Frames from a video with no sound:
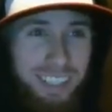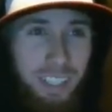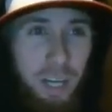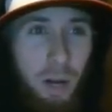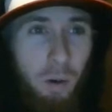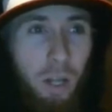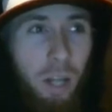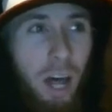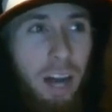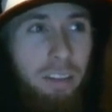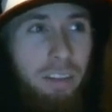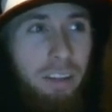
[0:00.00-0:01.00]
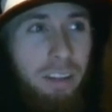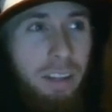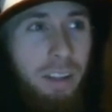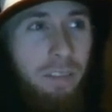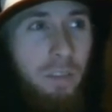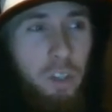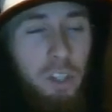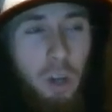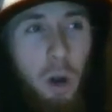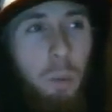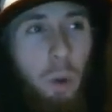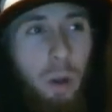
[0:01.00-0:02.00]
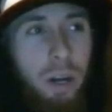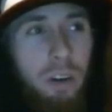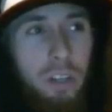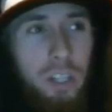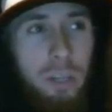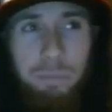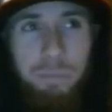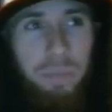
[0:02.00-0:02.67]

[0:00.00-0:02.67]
you know, a lot of the star players